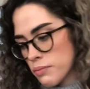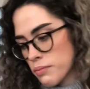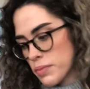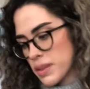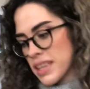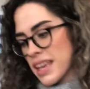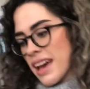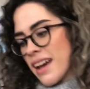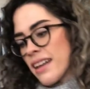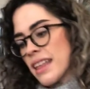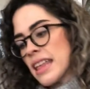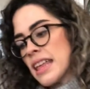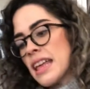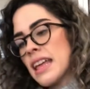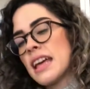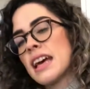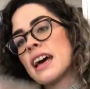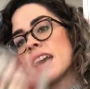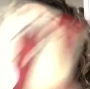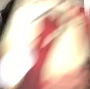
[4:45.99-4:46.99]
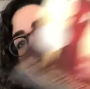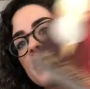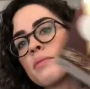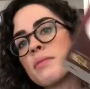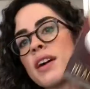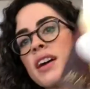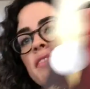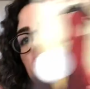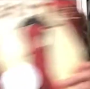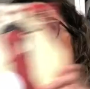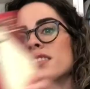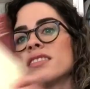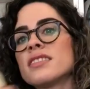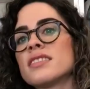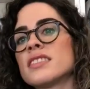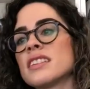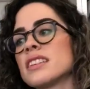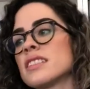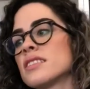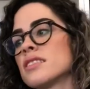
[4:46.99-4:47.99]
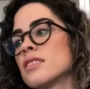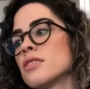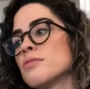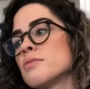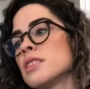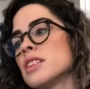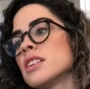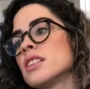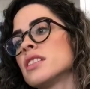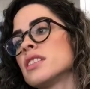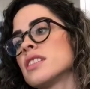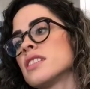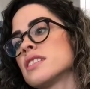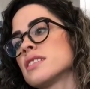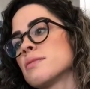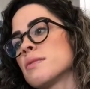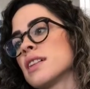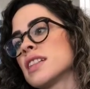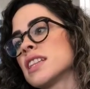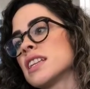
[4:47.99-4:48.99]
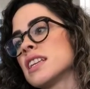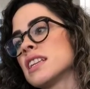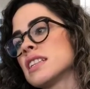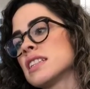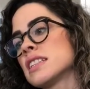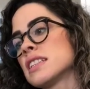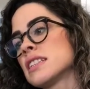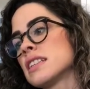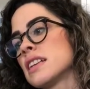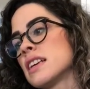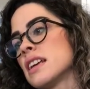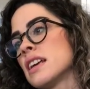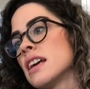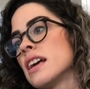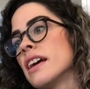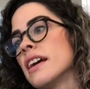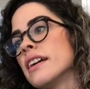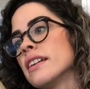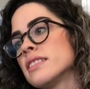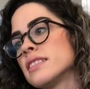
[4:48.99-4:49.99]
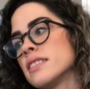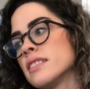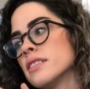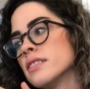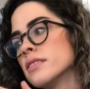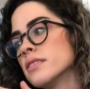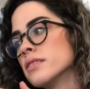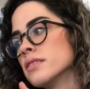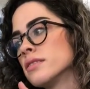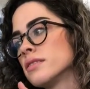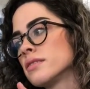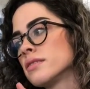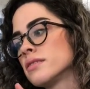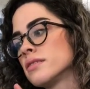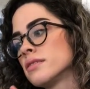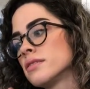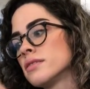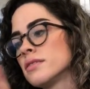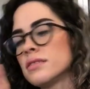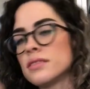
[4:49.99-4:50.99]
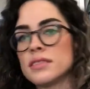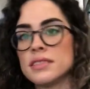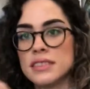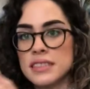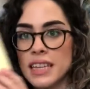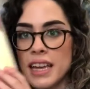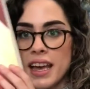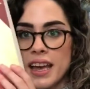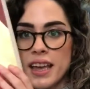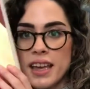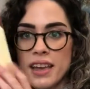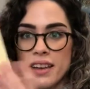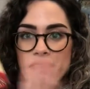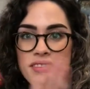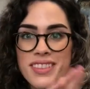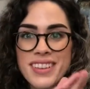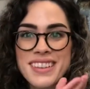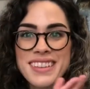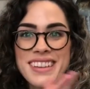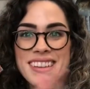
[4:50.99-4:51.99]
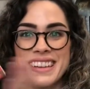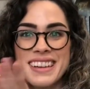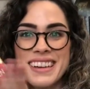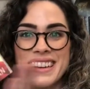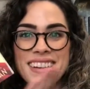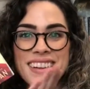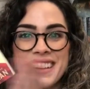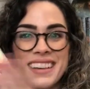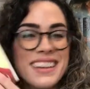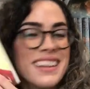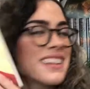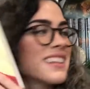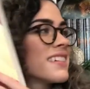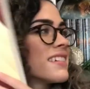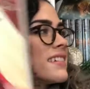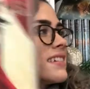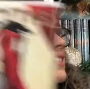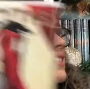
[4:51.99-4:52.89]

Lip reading: But yeah, I've heard like so many good things about this, so yay, I finally got it.